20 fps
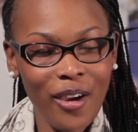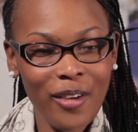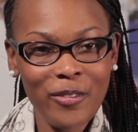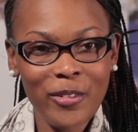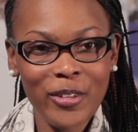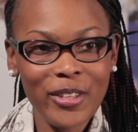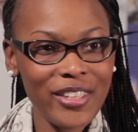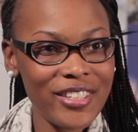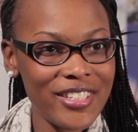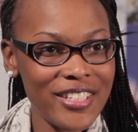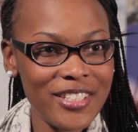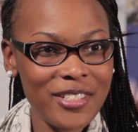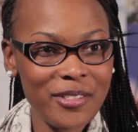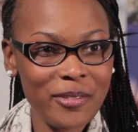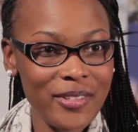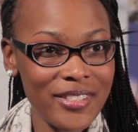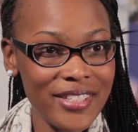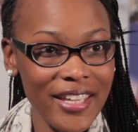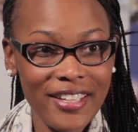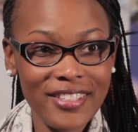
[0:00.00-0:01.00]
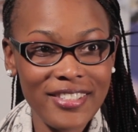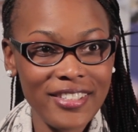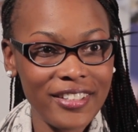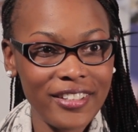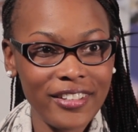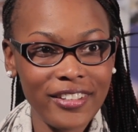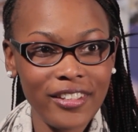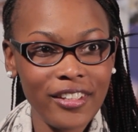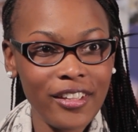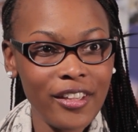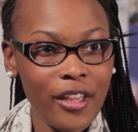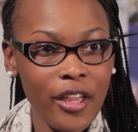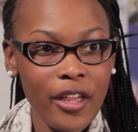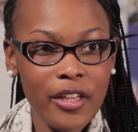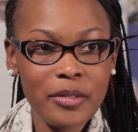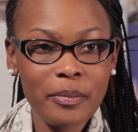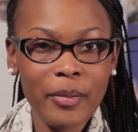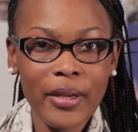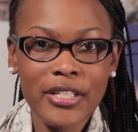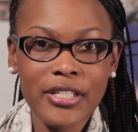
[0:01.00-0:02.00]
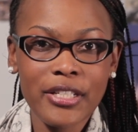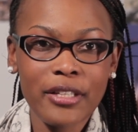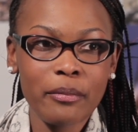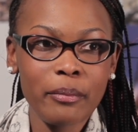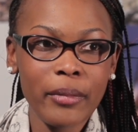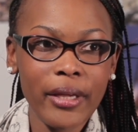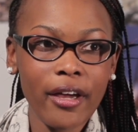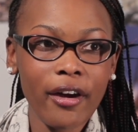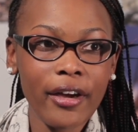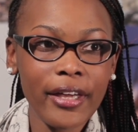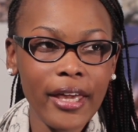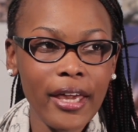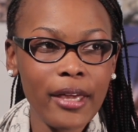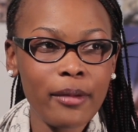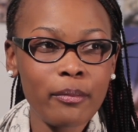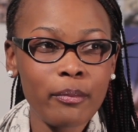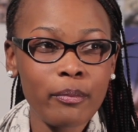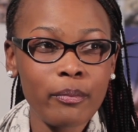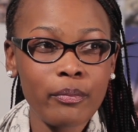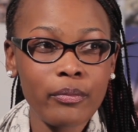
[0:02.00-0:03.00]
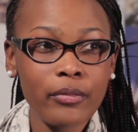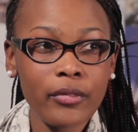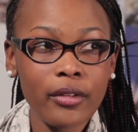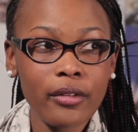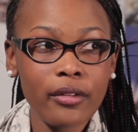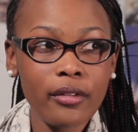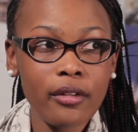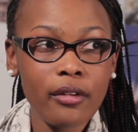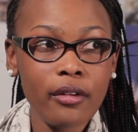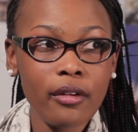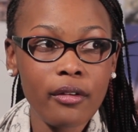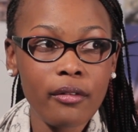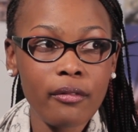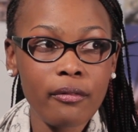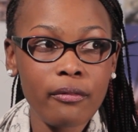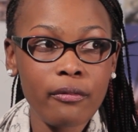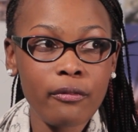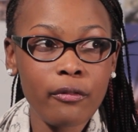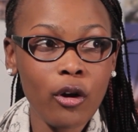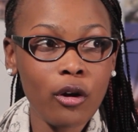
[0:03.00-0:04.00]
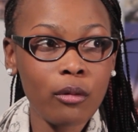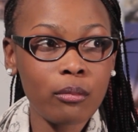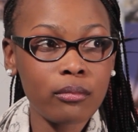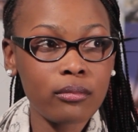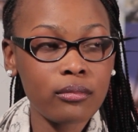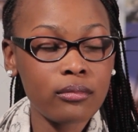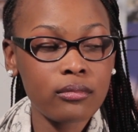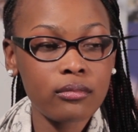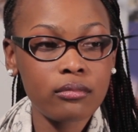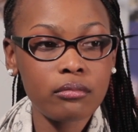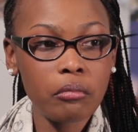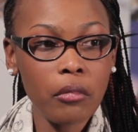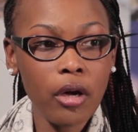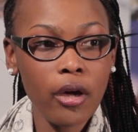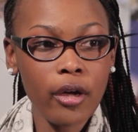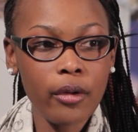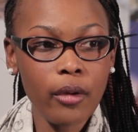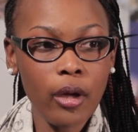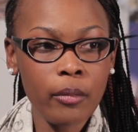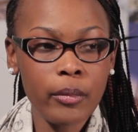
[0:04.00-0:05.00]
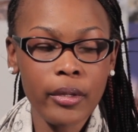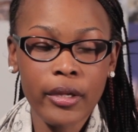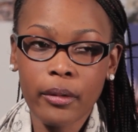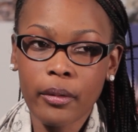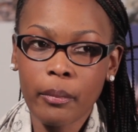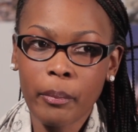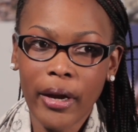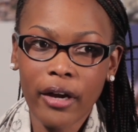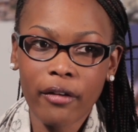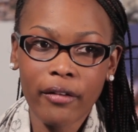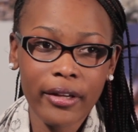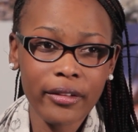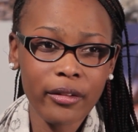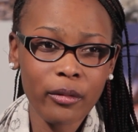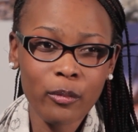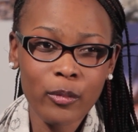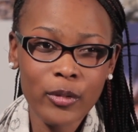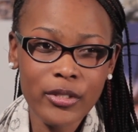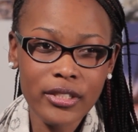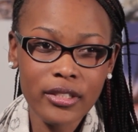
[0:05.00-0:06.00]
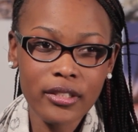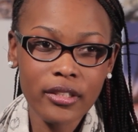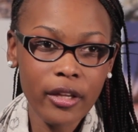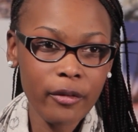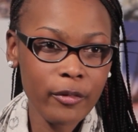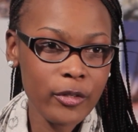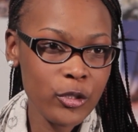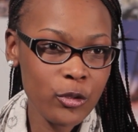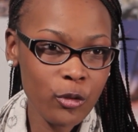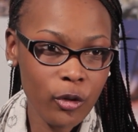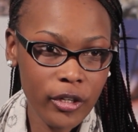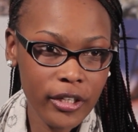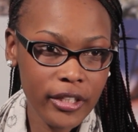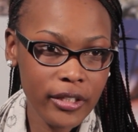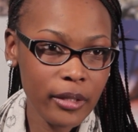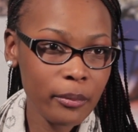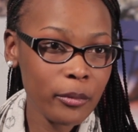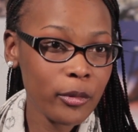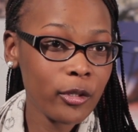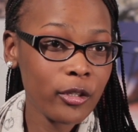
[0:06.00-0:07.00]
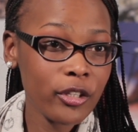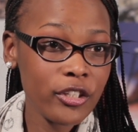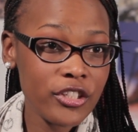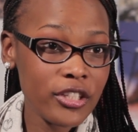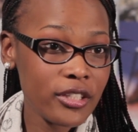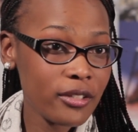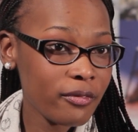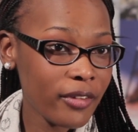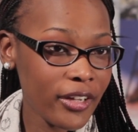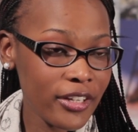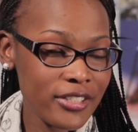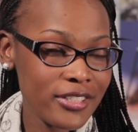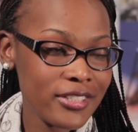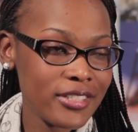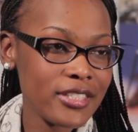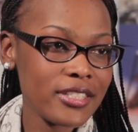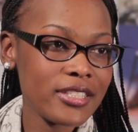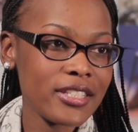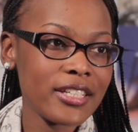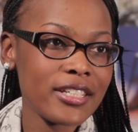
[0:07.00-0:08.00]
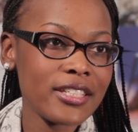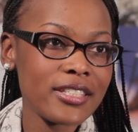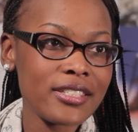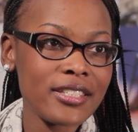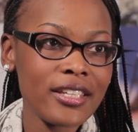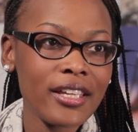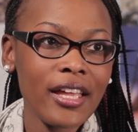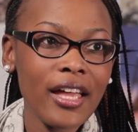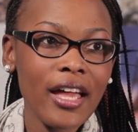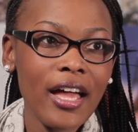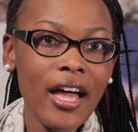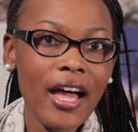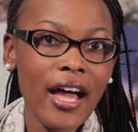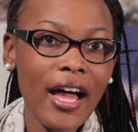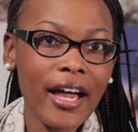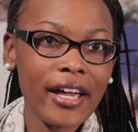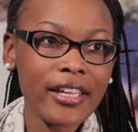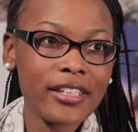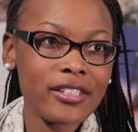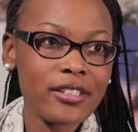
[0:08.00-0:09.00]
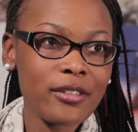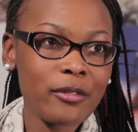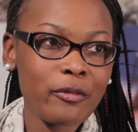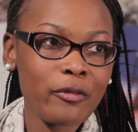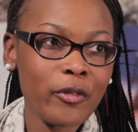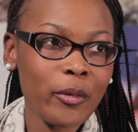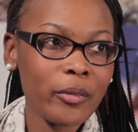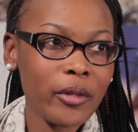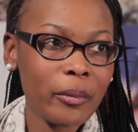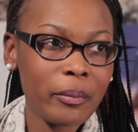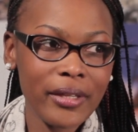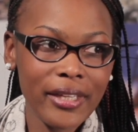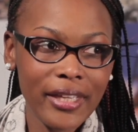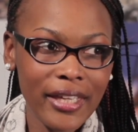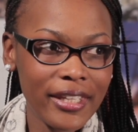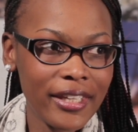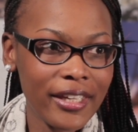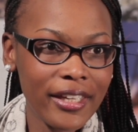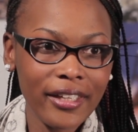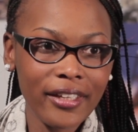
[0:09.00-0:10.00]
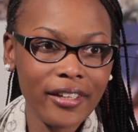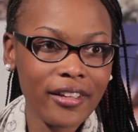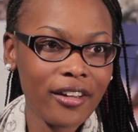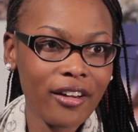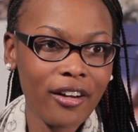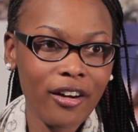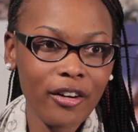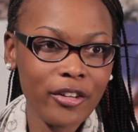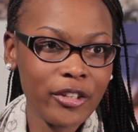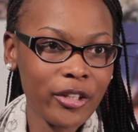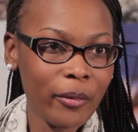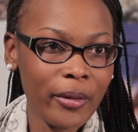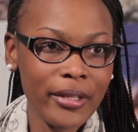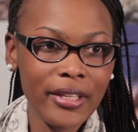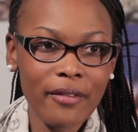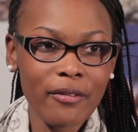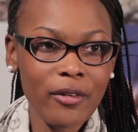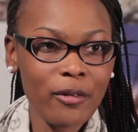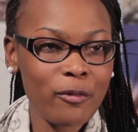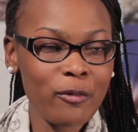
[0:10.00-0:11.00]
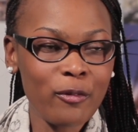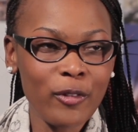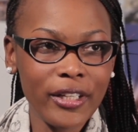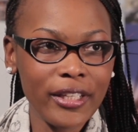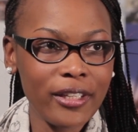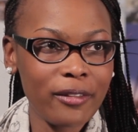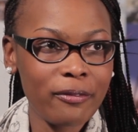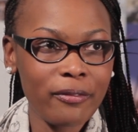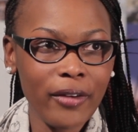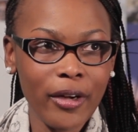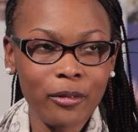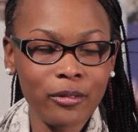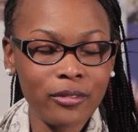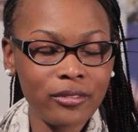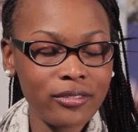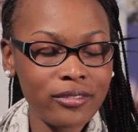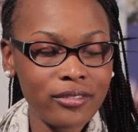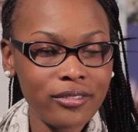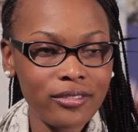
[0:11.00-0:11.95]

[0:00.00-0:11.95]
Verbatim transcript: I think the teaching was excellent, especially me. I came from a background that wasn't very strong in immunology and infectious disease, and from the beginning, you know, I never really felt